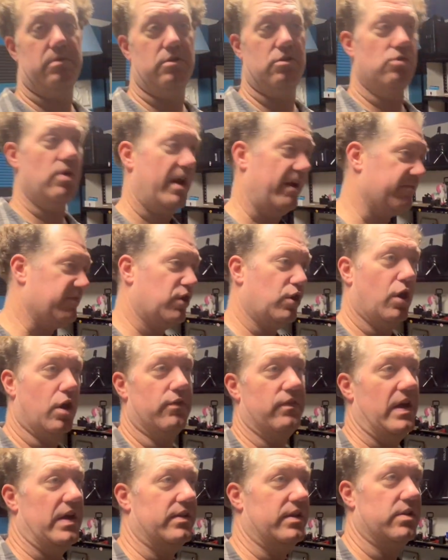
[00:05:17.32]
you have to
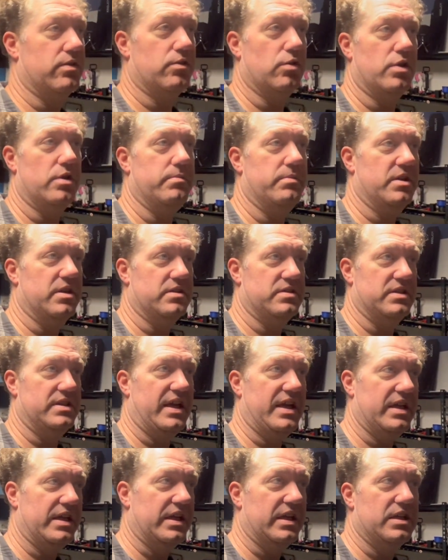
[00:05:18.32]
carve out that 30 minutes a
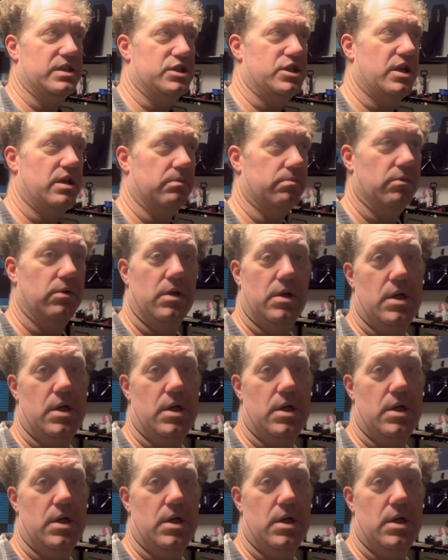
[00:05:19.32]
day to get in shape.